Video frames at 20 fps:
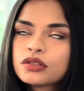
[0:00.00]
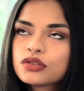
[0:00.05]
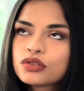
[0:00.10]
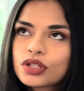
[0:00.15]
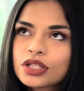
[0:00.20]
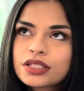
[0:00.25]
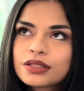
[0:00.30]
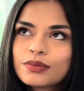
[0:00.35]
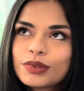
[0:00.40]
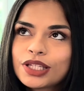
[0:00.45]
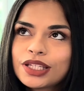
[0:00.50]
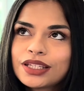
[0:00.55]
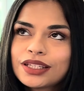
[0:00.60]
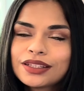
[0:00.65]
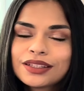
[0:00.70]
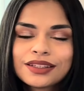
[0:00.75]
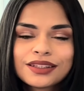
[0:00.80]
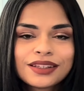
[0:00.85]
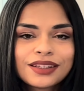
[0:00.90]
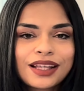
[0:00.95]
Trust
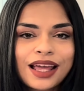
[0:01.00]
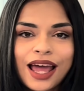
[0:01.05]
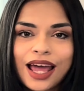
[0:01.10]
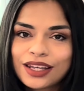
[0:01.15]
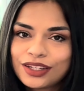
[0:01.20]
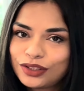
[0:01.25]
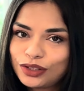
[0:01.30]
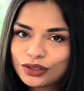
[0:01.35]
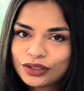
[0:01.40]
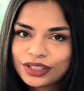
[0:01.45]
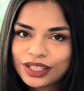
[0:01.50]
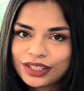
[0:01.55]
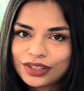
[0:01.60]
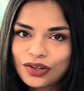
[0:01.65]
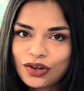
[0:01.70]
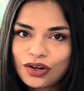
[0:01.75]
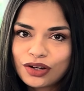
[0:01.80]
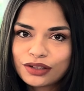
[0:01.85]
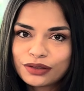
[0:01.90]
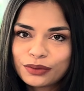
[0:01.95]
me, had to learn that
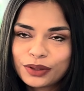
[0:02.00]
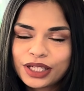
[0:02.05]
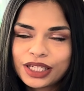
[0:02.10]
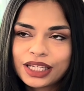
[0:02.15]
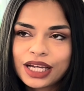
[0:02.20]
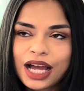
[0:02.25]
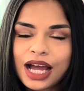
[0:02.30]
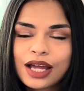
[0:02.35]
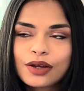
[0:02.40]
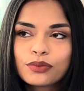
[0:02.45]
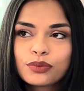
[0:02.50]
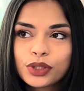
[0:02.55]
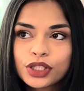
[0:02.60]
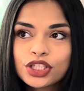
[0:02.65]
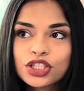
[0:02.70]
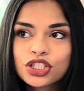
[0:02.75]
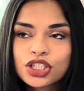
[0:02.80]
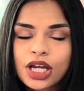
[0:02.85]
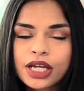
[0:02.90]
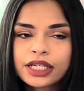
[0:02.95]
the hard way. I
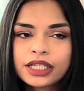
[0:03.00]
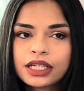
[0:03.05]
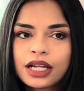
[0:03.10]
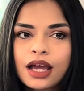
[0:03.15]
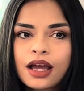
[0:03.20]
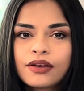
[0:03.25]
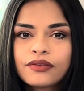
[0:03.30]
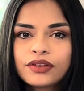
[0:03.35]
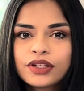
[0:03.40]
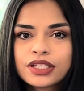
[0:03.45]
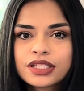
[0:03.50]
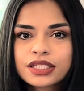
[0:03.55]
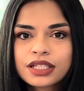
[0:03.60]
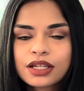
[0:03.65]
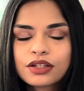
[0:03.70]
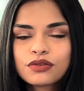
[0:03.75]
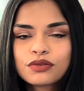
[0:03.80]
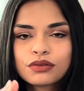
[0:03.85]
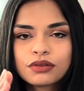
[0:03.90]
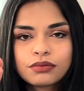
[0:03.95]
wish I could have a
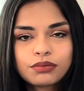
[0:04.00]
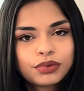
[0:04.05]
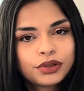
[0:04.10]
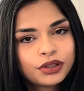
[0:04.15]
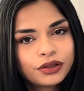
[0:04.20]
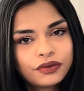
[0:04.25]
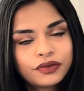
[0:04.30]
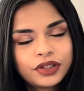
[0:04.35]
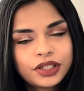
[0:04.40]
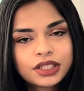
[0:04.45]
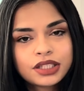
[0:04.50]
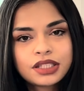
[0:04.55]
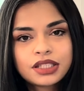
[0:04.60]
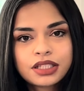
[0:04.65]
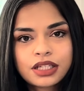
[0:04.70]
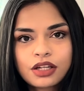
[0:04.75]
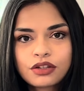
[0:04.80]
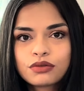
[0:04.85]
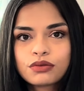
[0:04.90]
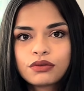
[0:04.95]
perfect
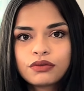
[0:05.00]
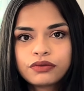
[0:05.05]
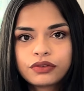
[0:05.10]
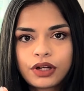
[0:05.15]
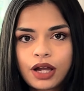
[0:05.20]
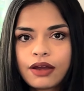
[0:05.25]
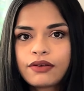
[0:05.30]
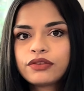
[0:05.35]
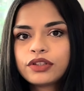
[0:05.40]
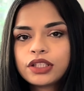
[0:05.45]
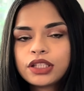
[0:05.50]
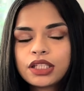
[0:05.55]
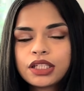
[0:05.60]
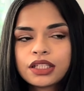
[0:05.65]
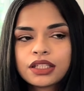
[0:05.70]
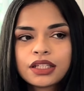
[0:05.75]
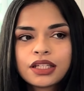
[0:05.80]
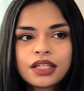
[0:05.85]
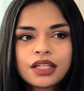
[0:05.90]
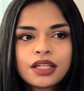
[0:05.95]
schedule for
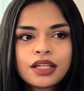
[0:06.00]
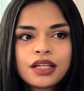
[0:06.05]
everything,